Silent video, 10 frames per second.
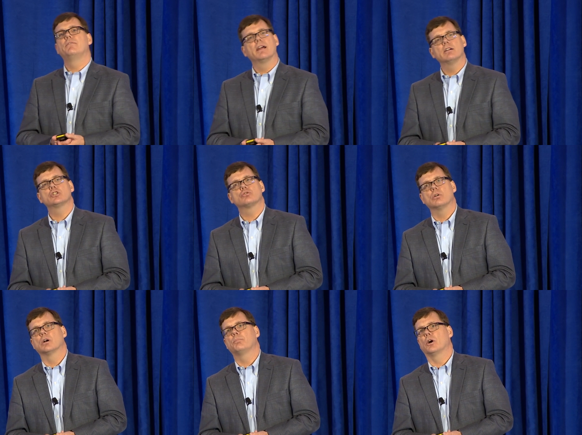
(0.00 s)
very
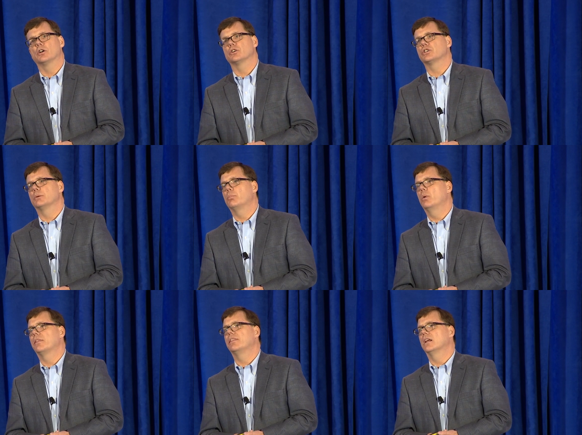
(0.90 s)
strong partnership
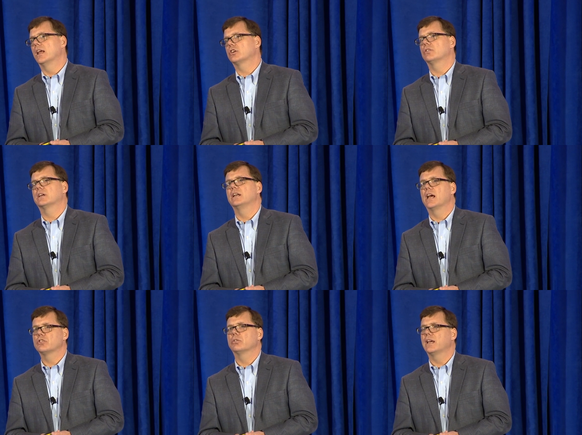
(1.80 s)
with the electric and
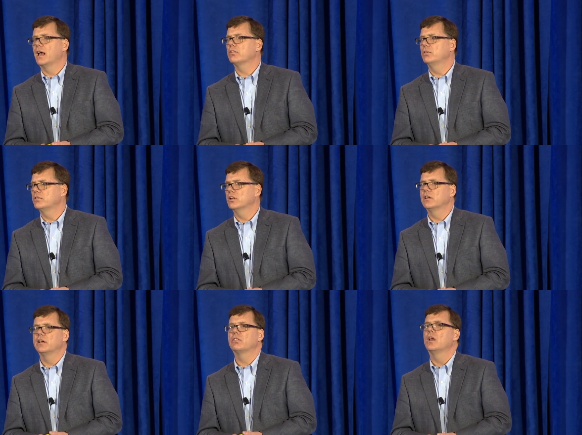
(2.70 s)
natural gas
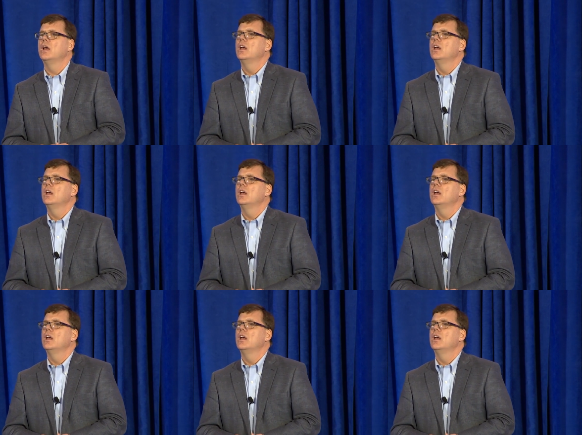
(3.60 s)
utilities.